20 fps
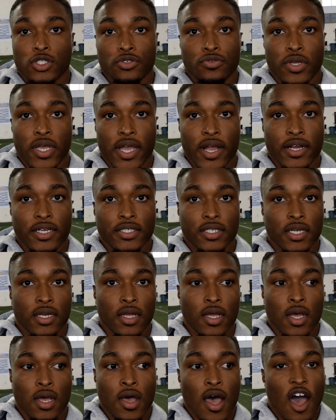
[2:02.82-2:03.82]
two years, and
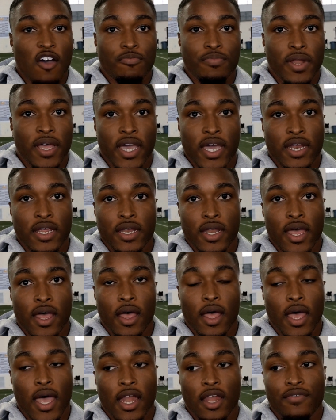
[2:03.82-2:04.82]
I've played in
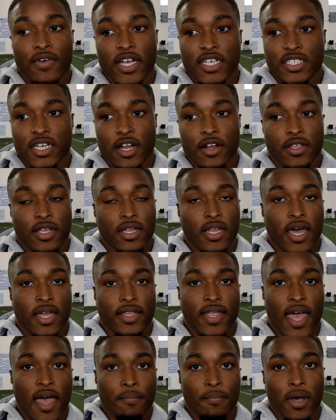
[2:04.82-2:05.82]
uh, elevation and everything
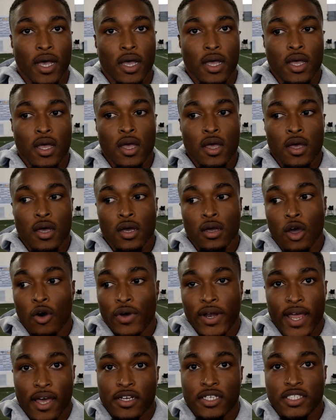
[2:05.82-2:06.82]
like that, but
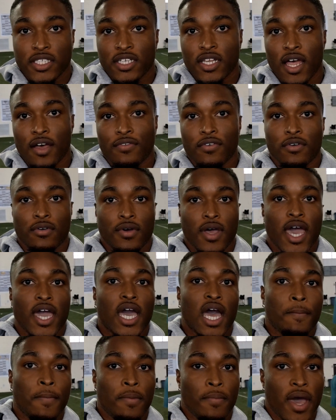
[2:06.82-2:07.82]
going down to sea level
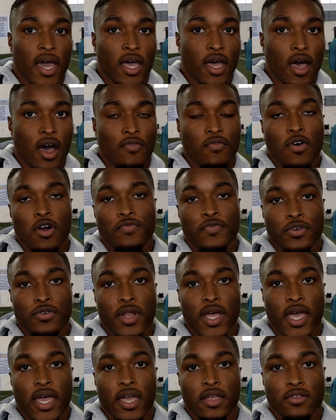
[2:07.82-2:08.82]
and coming back up for a
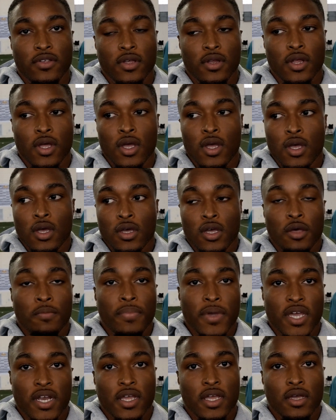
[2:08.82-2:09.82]
few days and
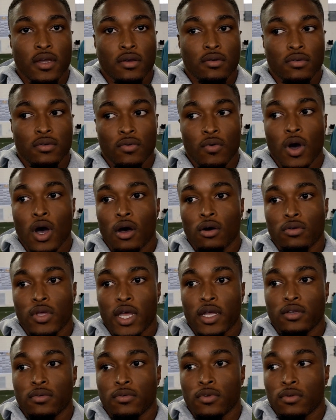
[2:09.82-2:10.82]
competing, well,
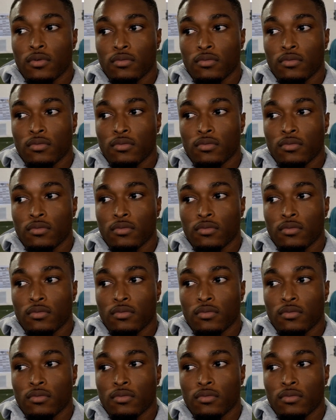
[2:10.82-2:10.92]
yeah,